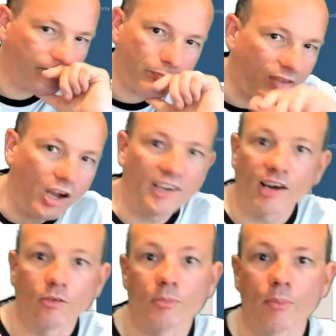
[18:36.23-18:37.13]
I
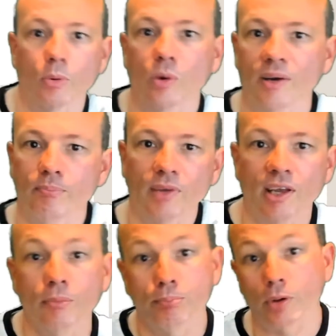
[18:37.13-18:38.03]
can't remember when.
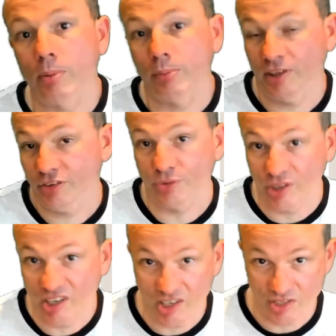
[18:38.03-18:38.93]
It probably 3
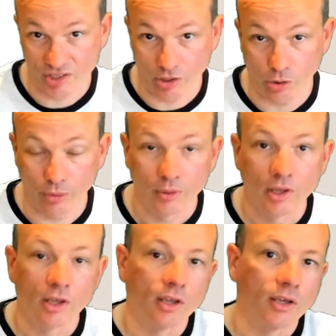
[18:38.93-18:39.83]
years ago.
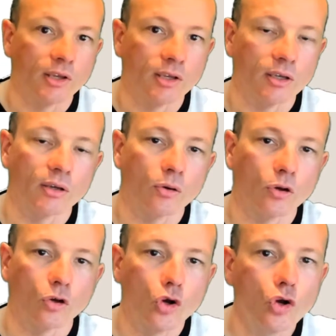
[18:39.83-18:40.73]

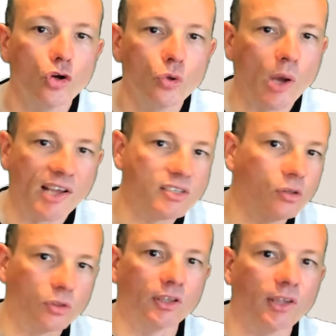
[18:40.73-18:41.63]
Who has
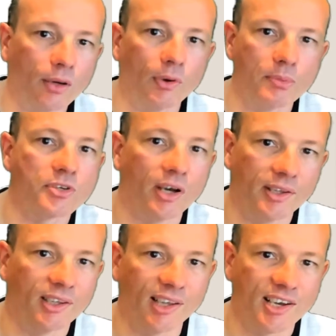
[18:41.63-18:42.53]
looked at their website in
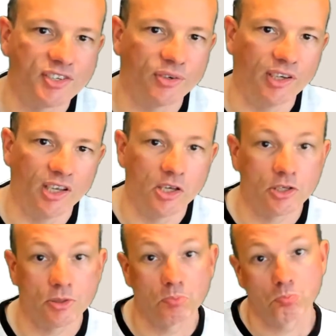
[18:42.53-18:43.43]
the last 3
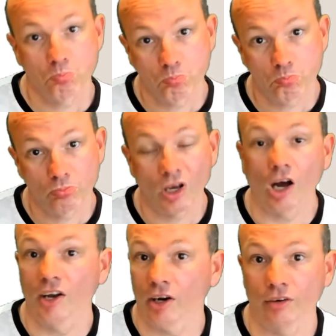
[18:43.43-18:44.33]
years?
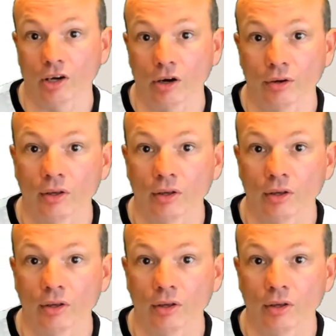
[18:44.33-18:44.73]
I don't know.